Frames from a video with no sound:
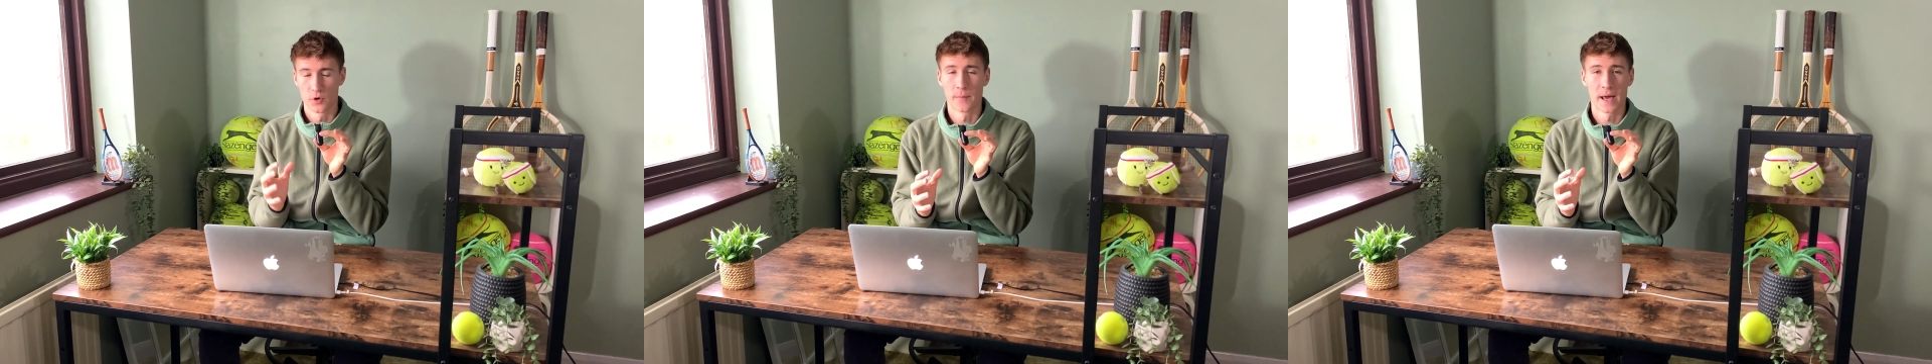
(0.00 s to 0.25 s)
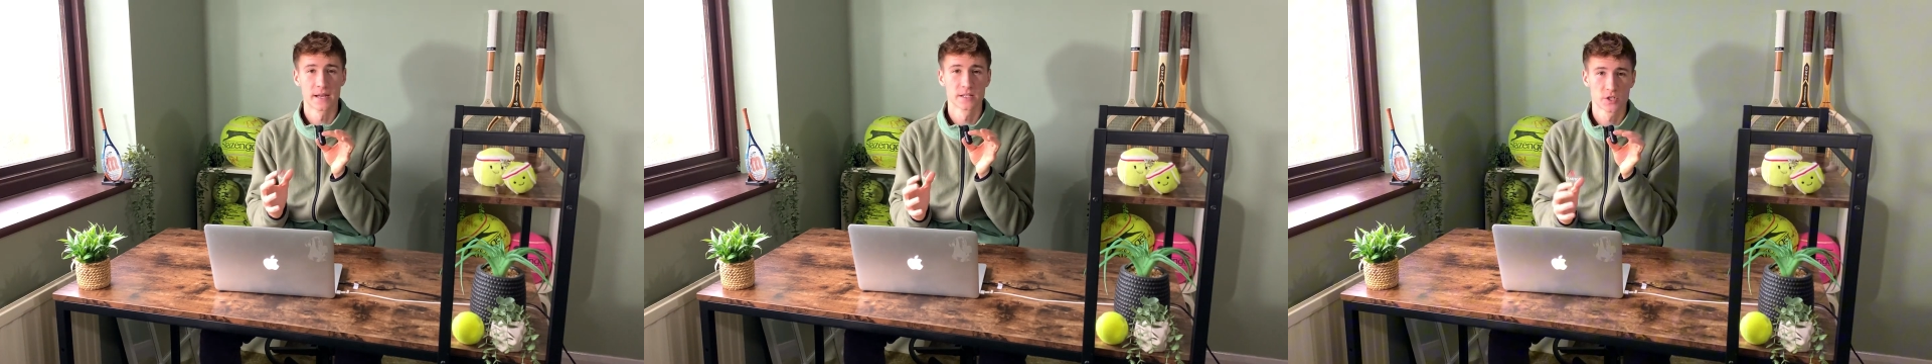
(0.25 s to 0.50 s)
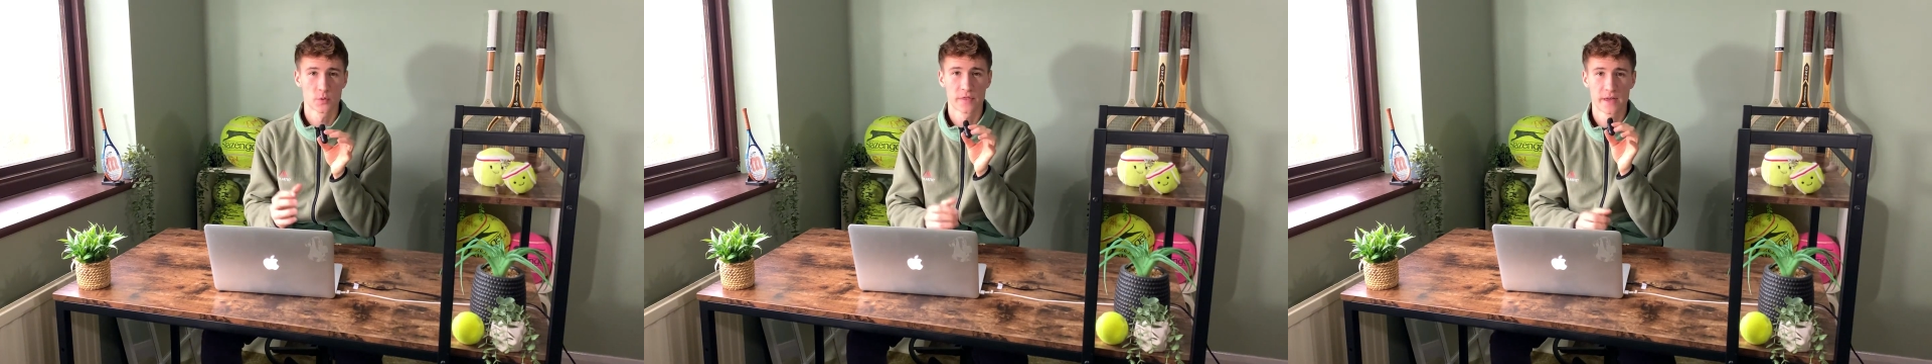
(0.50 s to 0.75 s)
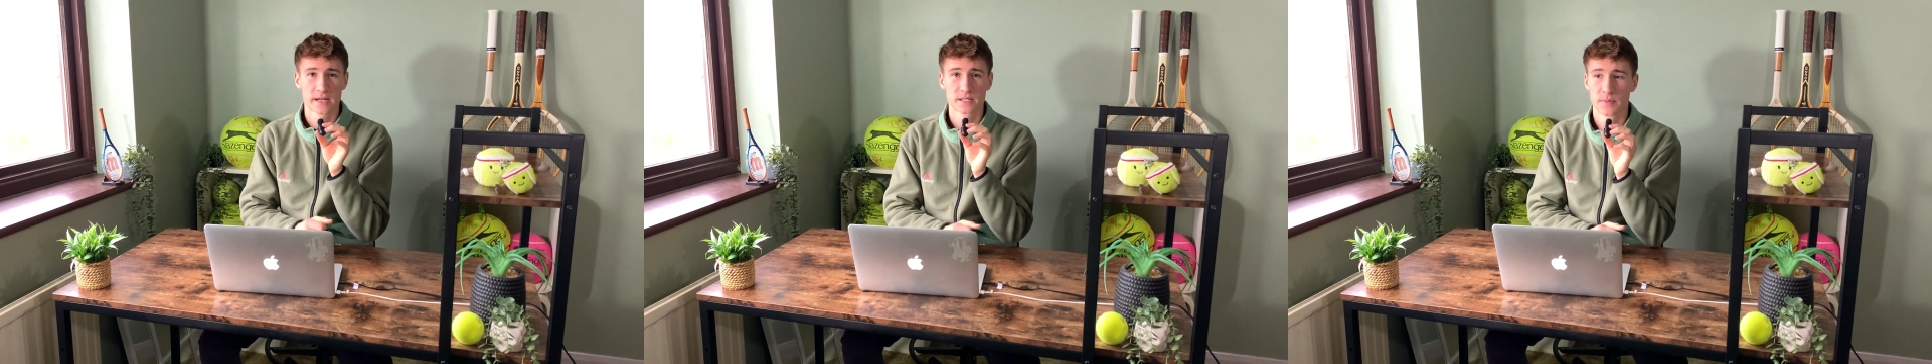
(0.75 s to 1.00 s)
balanced with
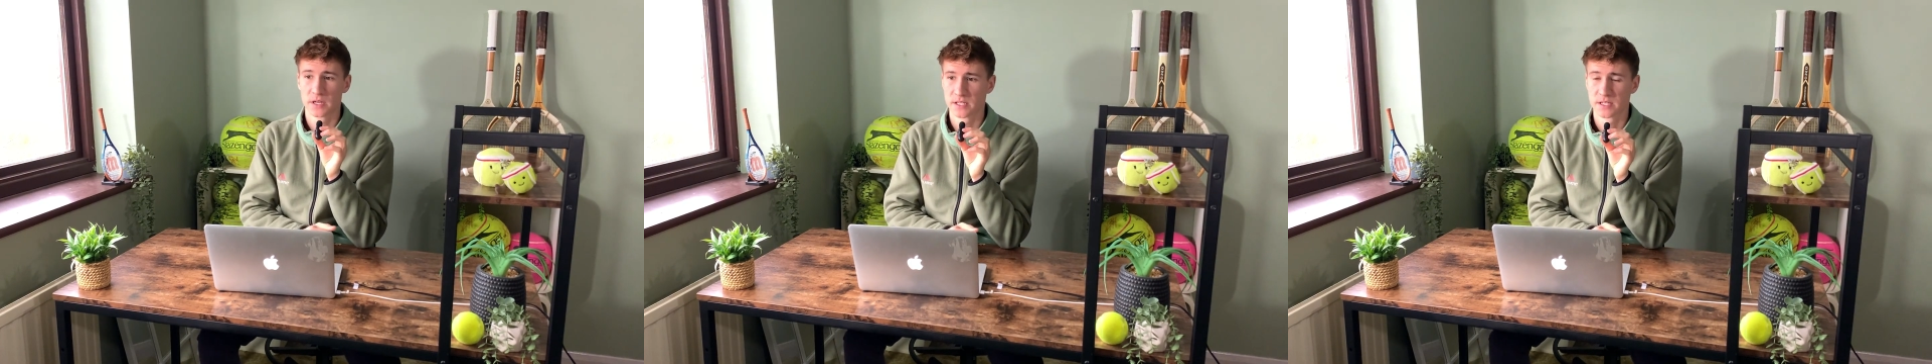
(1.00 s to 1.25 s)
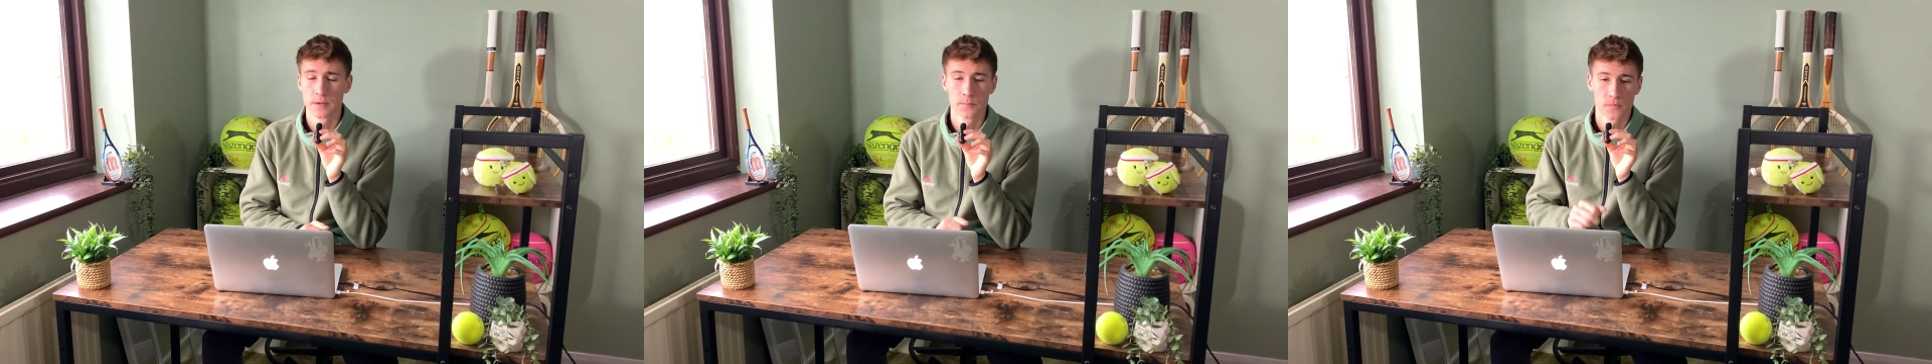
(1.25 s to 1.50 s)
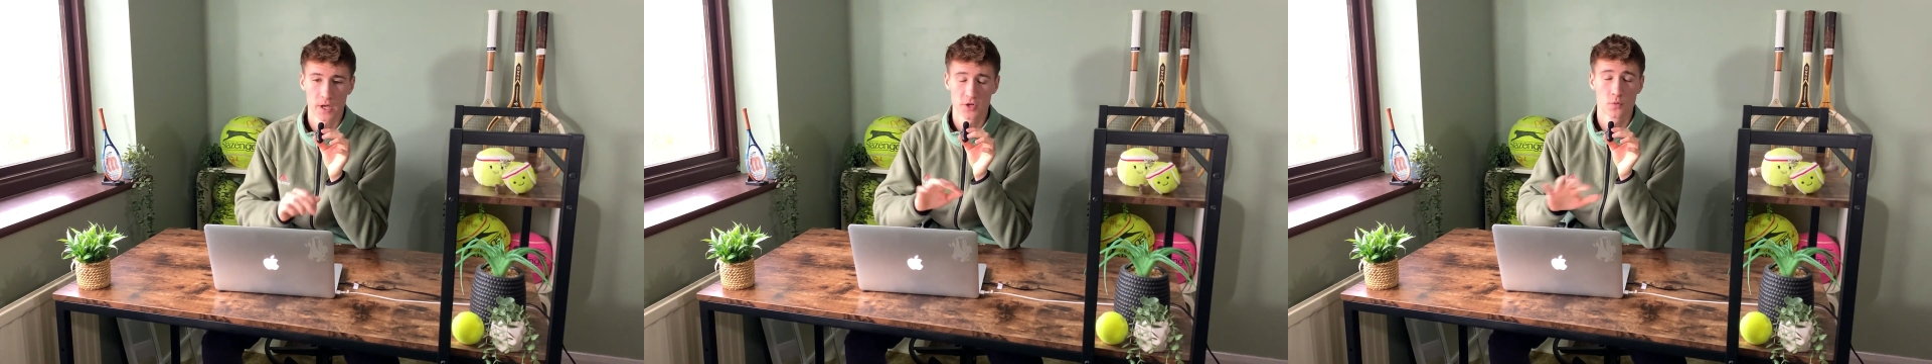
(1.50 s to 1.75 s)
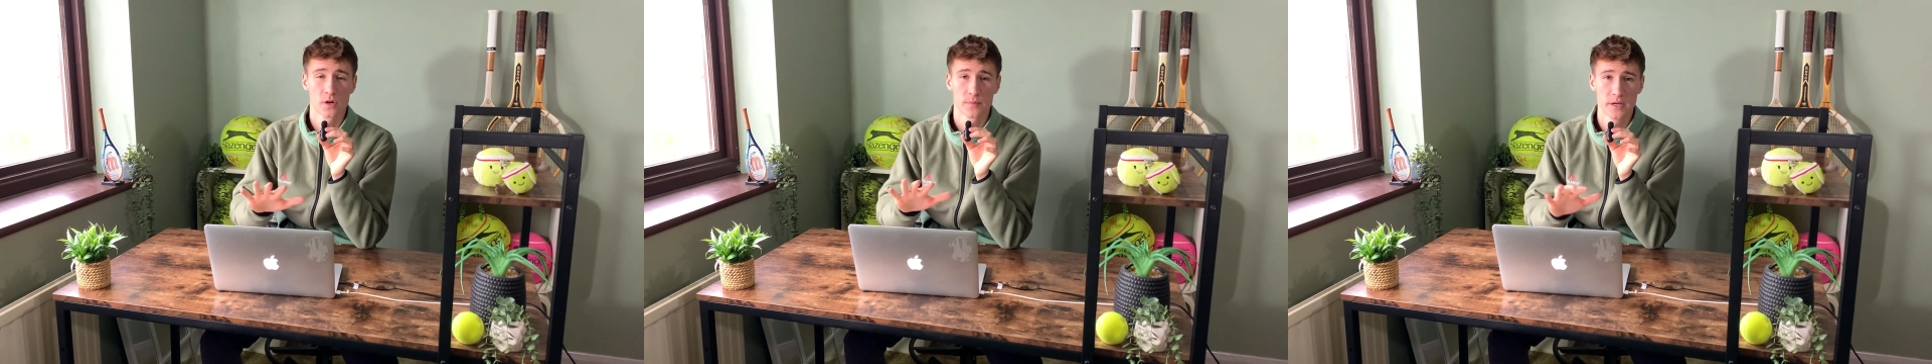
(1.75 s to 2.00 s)
that, because I
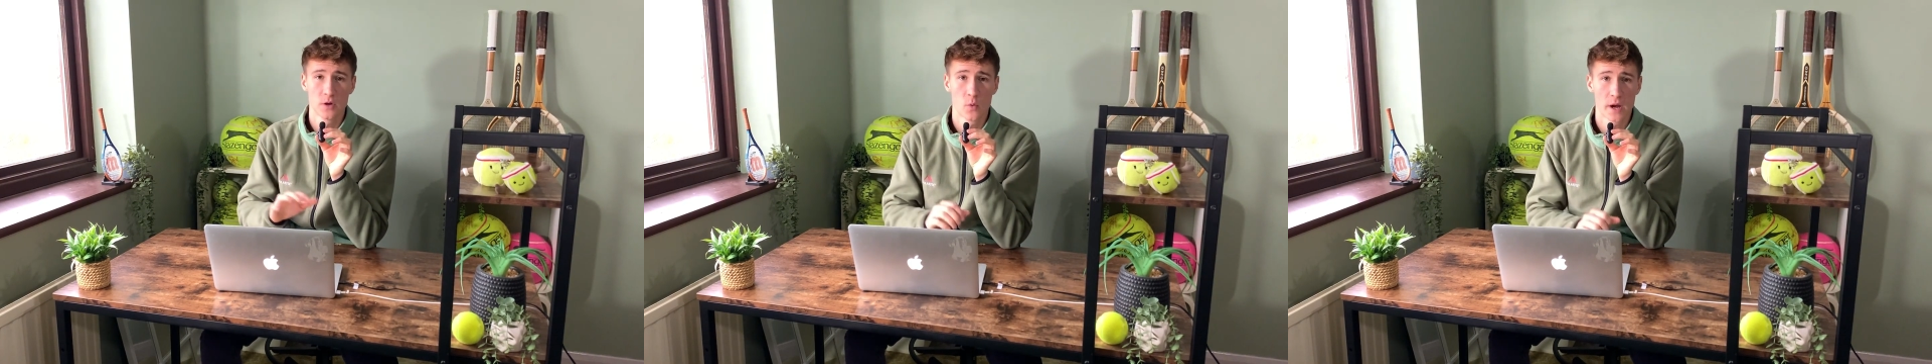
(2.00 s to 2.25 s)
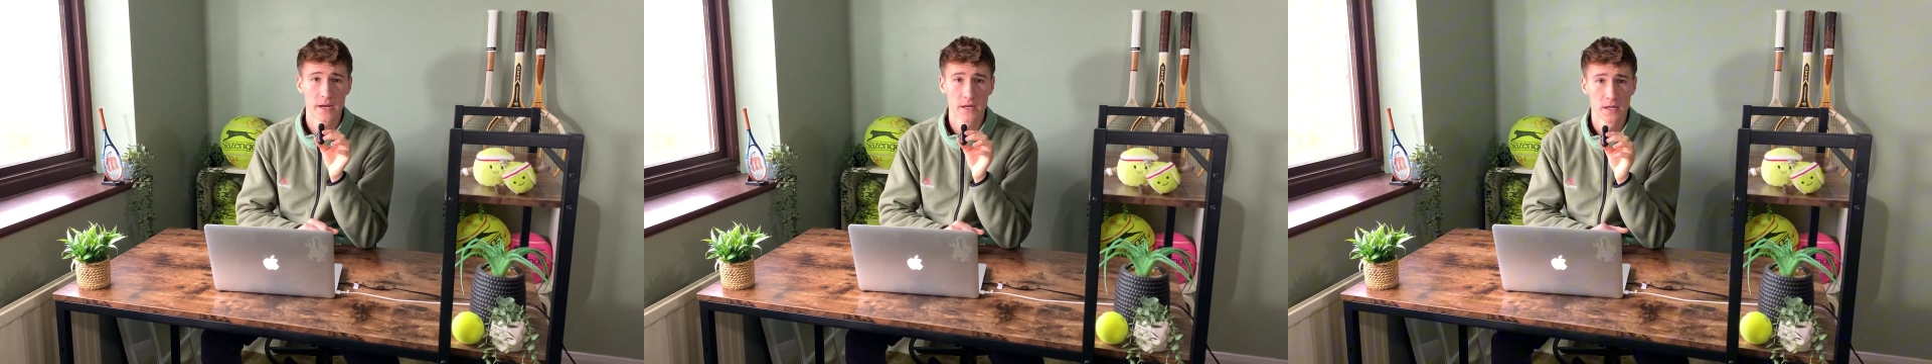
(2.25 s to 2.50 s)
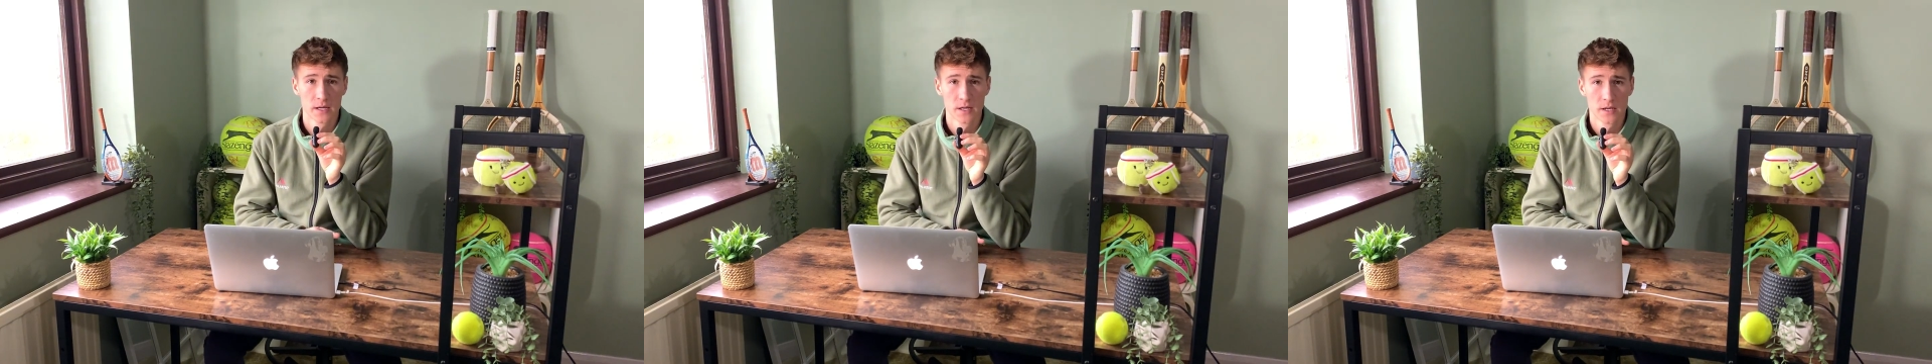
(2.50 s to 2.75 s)
don't want to be away,